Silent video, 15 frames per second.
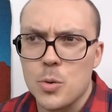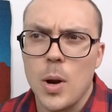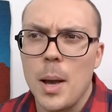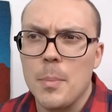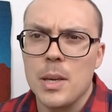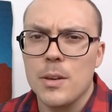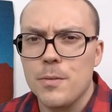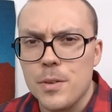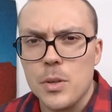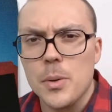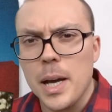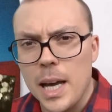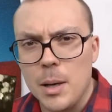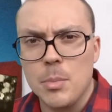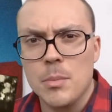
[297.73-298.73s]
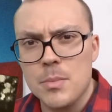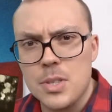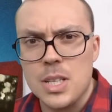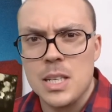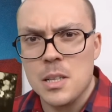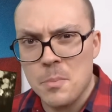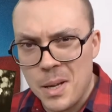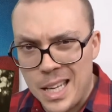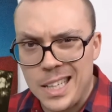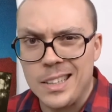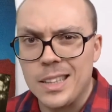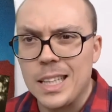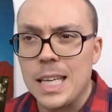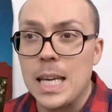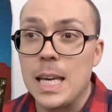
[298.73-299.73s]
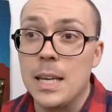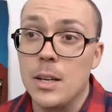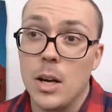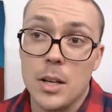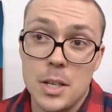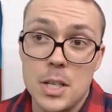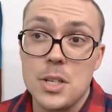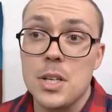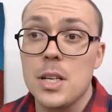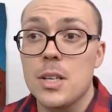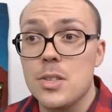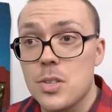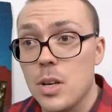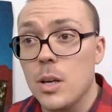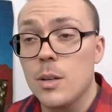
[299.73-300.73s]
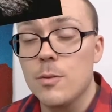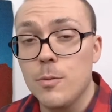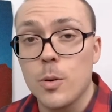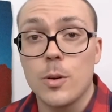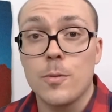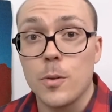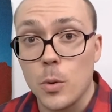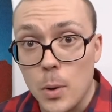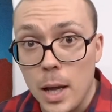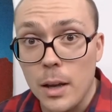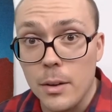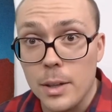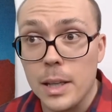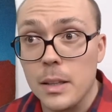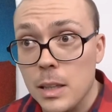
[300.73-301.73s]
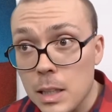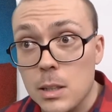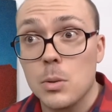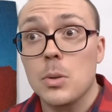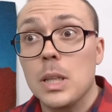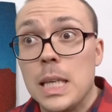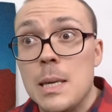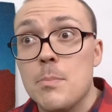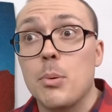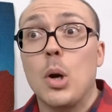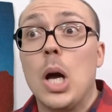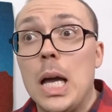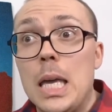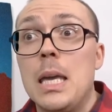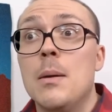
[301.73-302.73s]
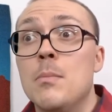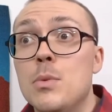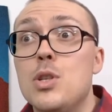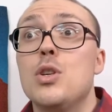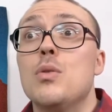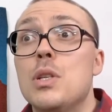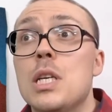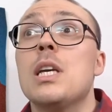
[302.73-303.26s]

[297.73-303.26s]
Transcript: dropping a few albums independently and auditioning a song for Pharrell that literally brought him to